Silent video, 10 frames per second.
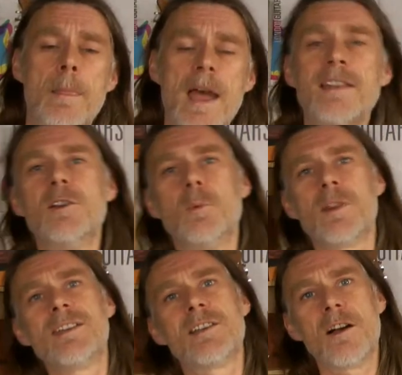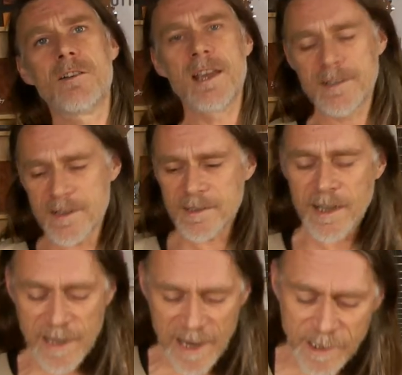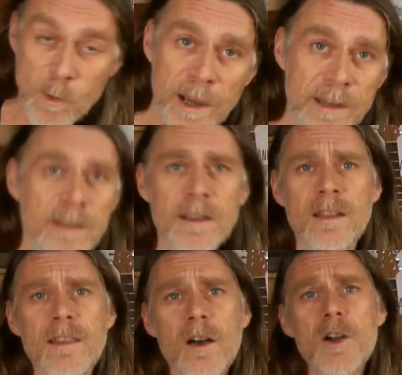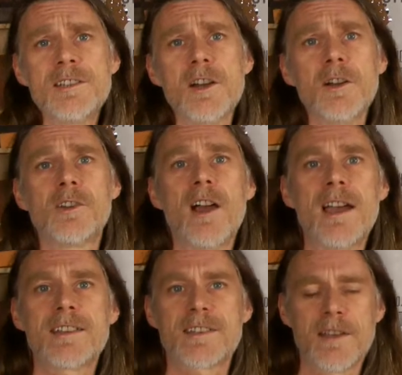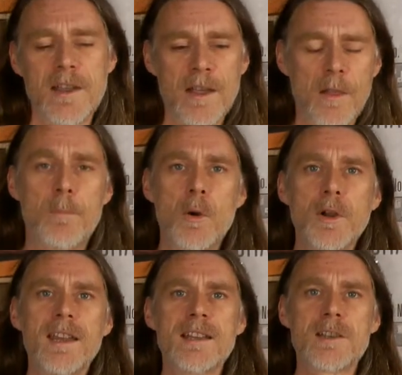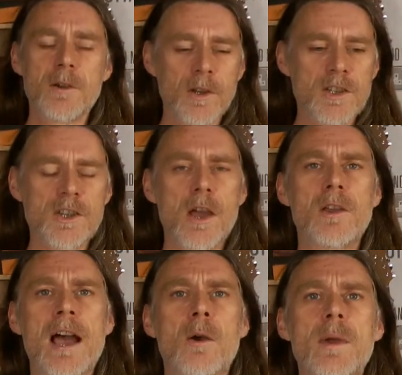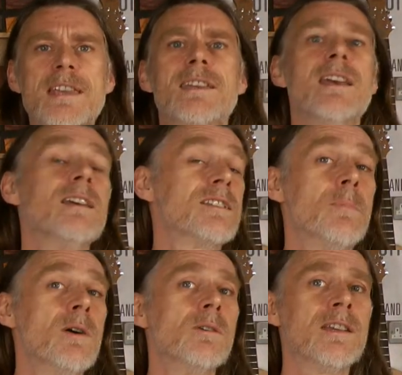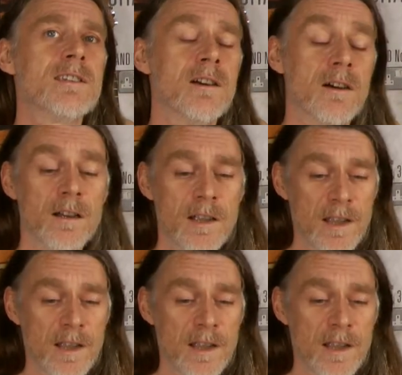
Ended up with a guitar at the end of the day. Anyway, I digress. The point is, I'm going to show you how easy it is to build a guitar.